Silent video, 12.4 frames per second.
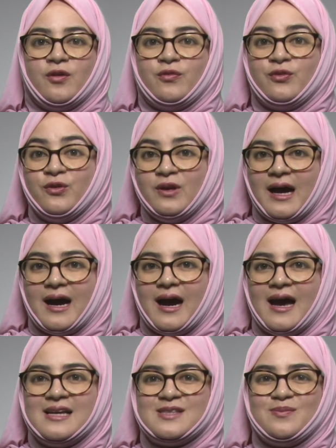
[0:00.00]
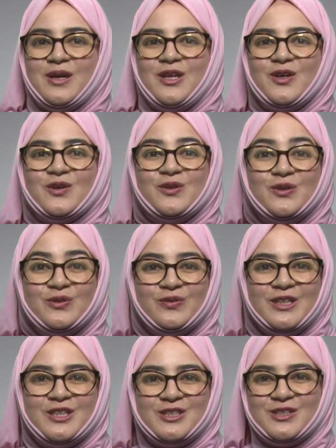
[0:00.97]
Voula has many cool
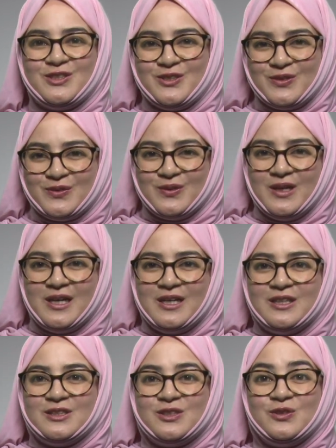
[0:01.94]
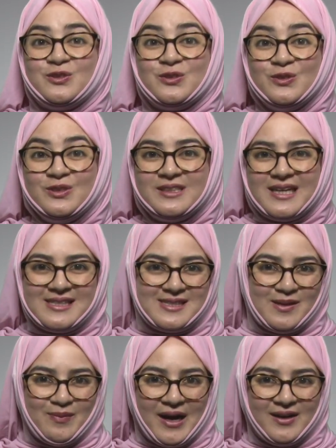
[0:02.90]
features too, so do test
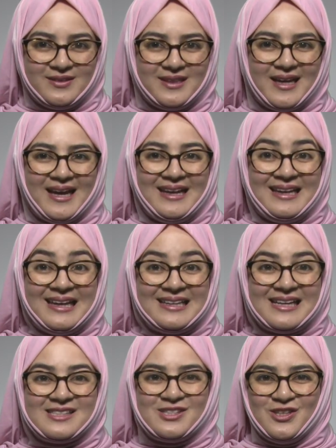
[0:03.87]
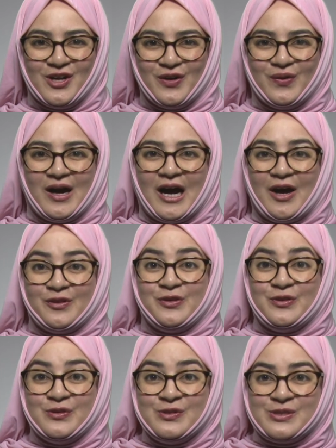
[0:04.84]
them out and let us know how you
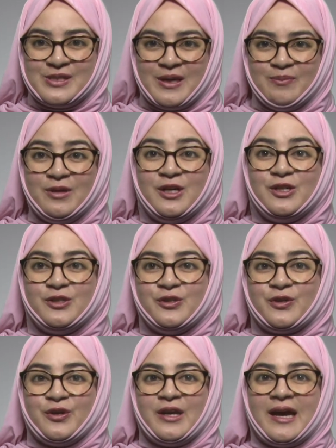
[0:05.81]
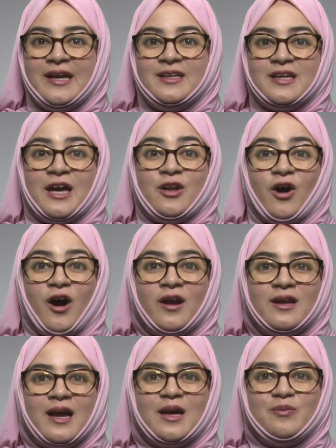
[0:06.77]
use them to create an
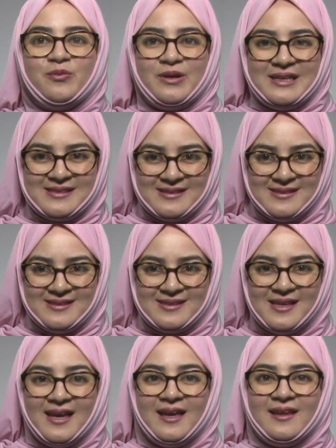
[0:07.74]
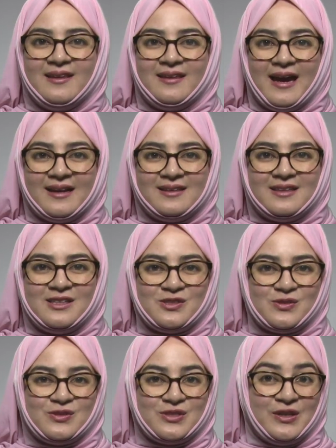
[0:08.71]
online presence that is
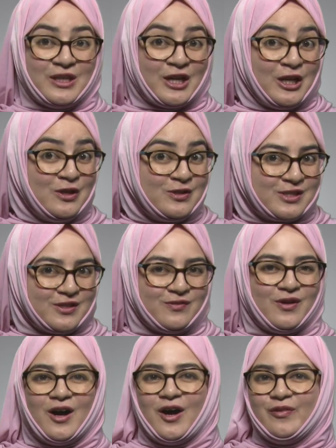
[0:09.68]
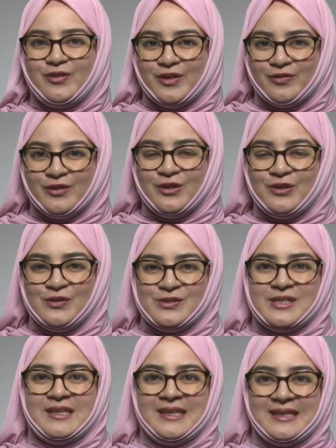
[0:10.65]
also inclusive of different
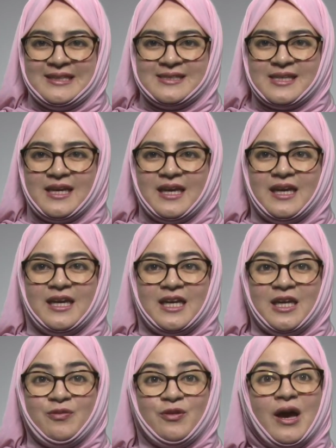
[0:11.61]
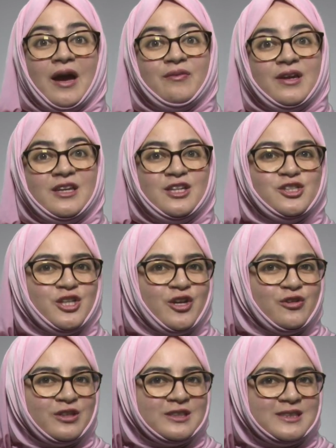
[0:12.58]
user needs. If you have any
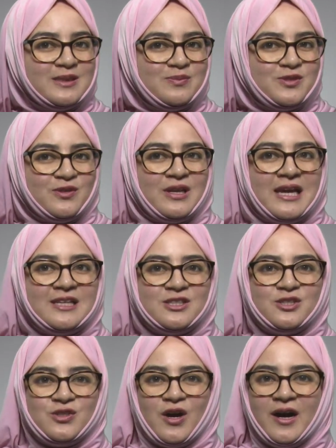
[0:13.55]
general tips related to